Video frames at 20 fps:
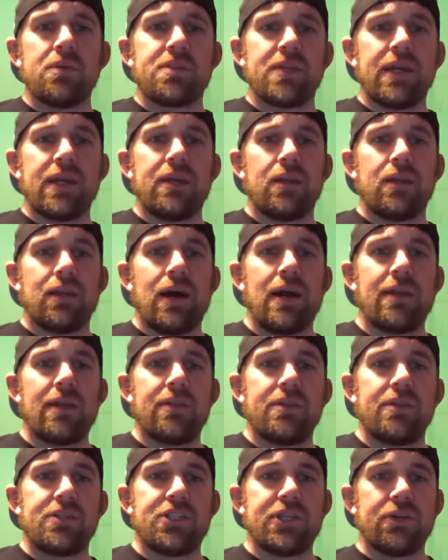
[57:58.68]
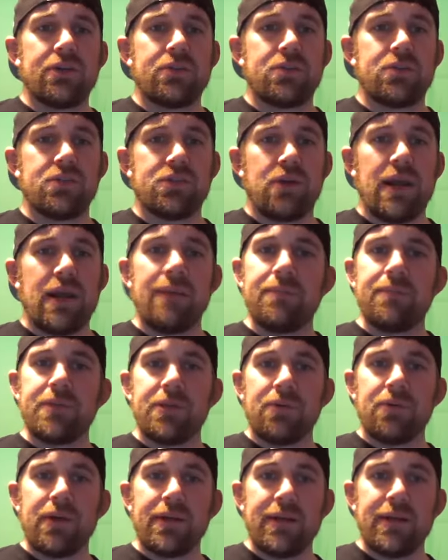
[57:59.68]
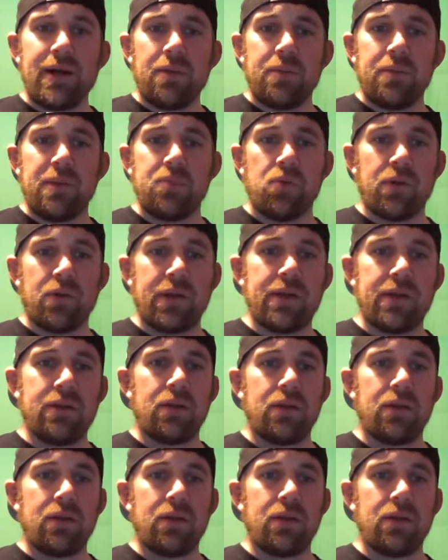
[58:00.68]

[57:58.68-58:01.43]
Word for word: saying a lot of the shelters are empty right now. People are getting a